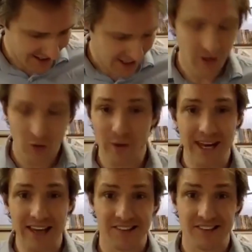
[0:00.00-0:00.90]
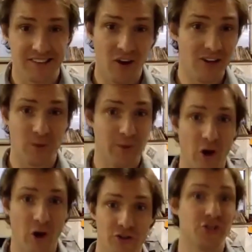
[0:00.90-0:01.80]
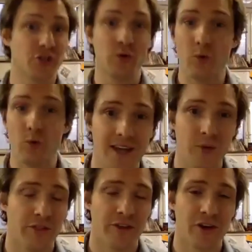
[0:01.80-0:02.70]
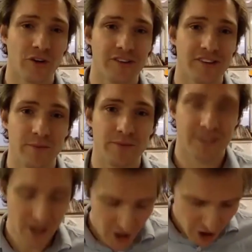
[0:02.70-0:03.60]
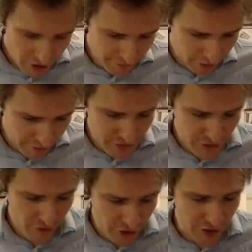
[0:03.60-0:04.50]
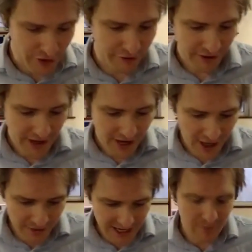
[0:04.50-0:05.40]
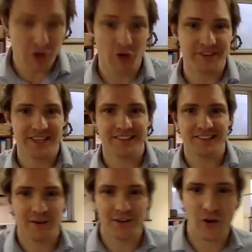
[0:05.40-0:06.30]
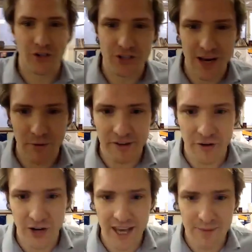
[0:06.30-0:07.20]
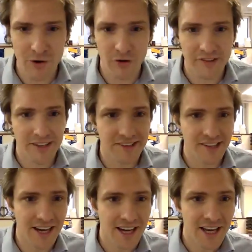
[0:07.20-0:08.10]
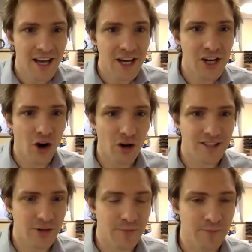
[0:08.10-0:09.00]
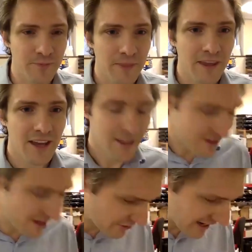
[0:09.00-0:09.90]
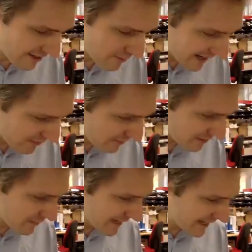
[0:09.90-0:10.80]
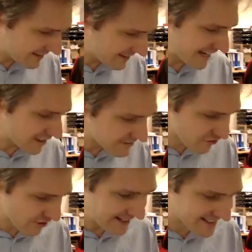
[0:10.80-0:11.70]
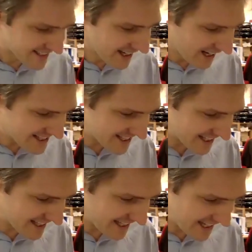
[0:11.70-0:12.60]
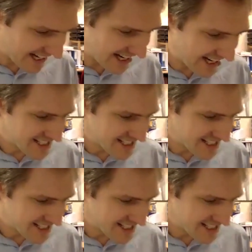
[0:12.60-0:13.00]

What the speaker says: that we as a society we can't just do away with the concept of truth. I came across this, I'm going to try and share my screen. I came across this cartoon the other day that begins to illustrate, I think, the